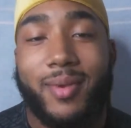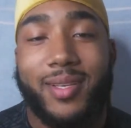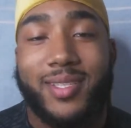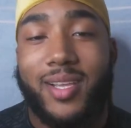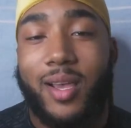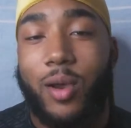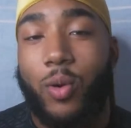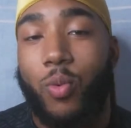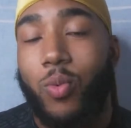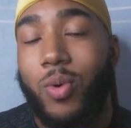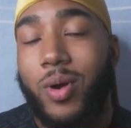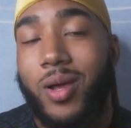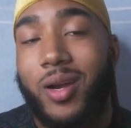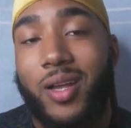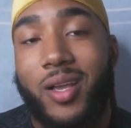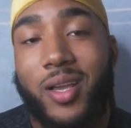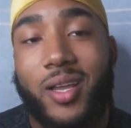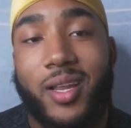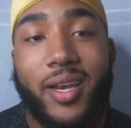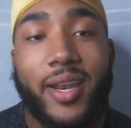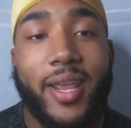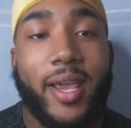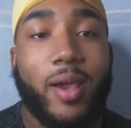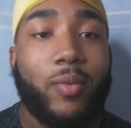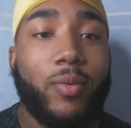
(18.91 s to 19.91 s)
as I want to
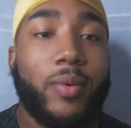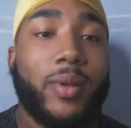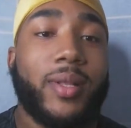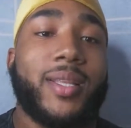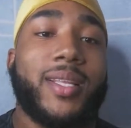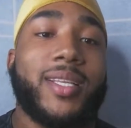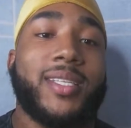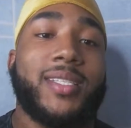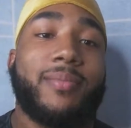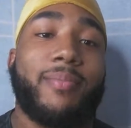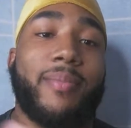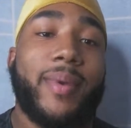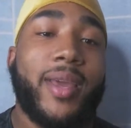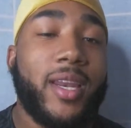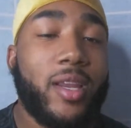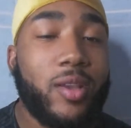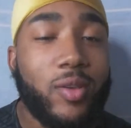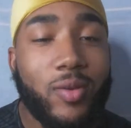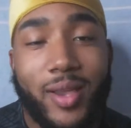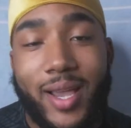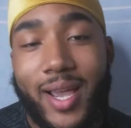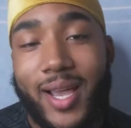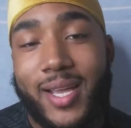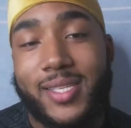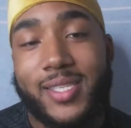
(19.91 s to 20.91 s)
connect with as many
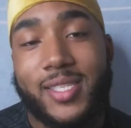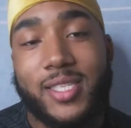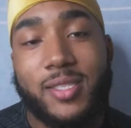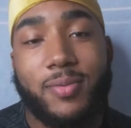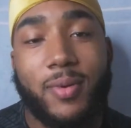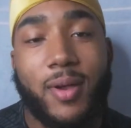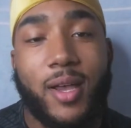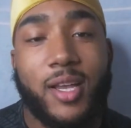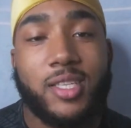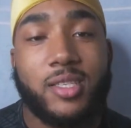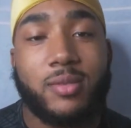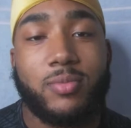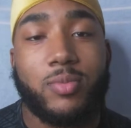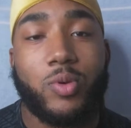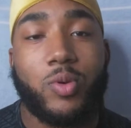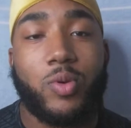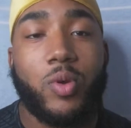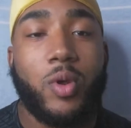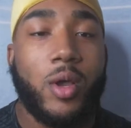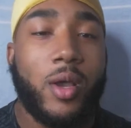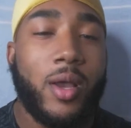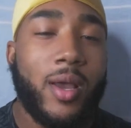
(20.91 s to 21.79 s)
of you guys as possible.